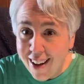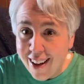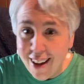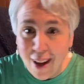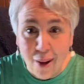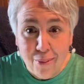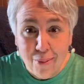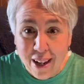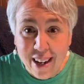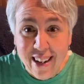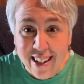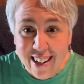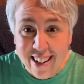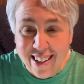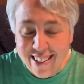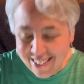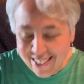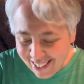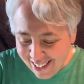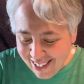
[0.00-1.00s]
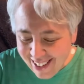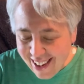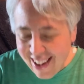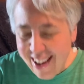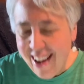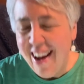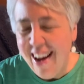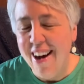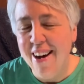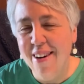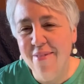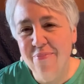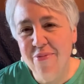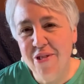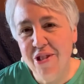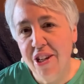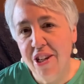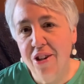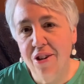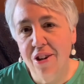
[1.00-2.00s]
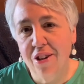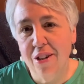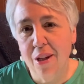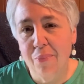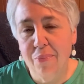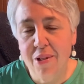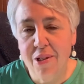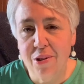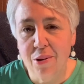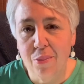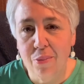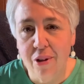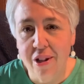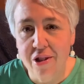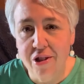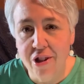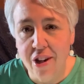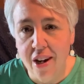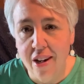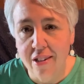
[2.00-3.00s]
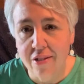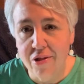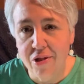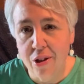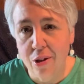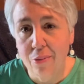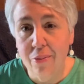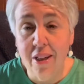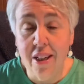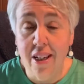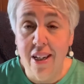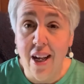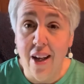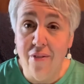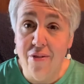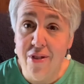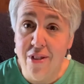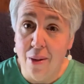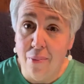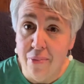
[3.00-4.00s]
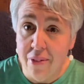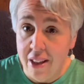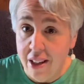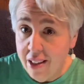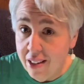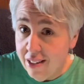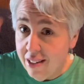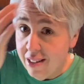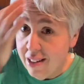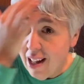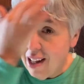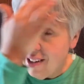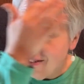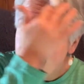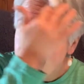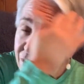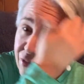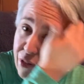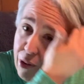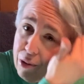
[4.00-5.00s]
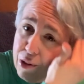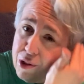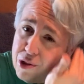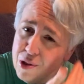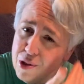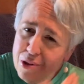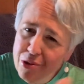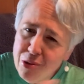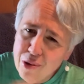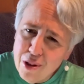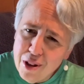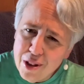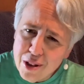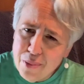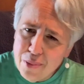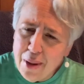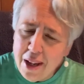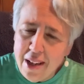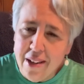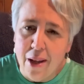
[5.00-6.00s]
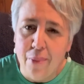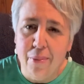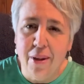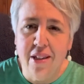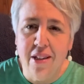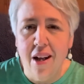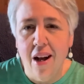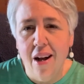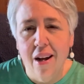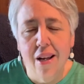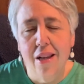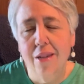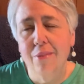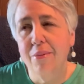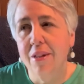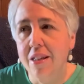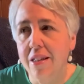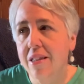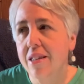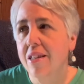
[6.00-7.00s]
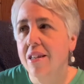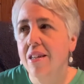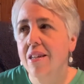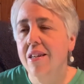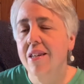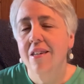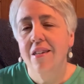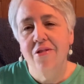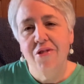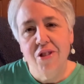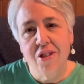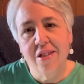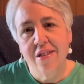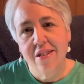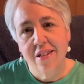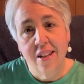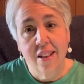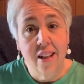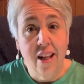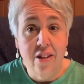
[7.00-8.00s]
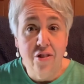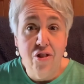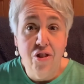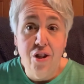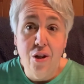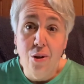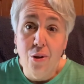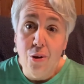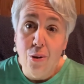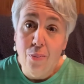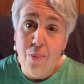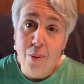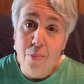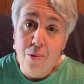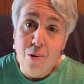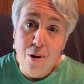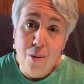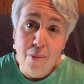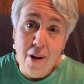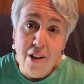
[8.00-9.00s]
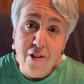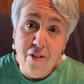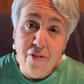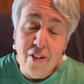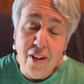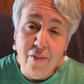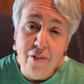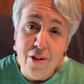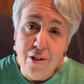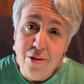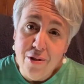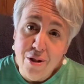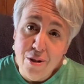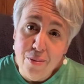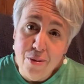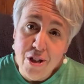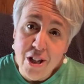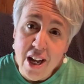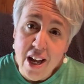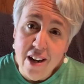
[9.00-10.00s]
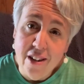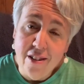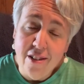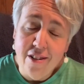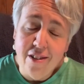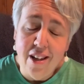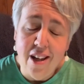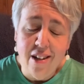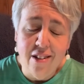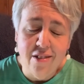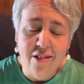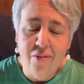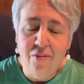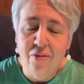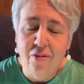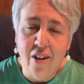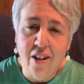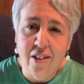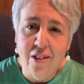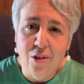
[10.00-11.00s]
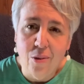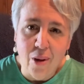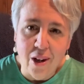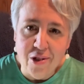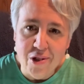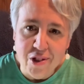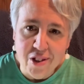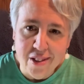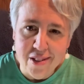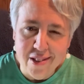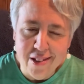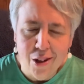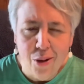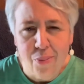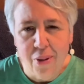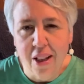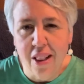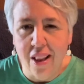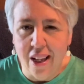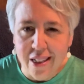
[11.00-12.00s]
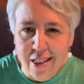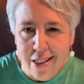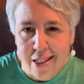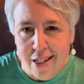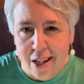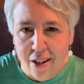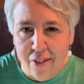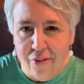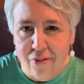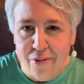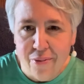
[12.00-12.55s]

I'm getting it. Uh, she cooked up these little brainchild so we could have something else to focus on during this pandemic time and just to let you know a little bit more about your favorite YouTube channel and some fun questions, a little bit of light stuff.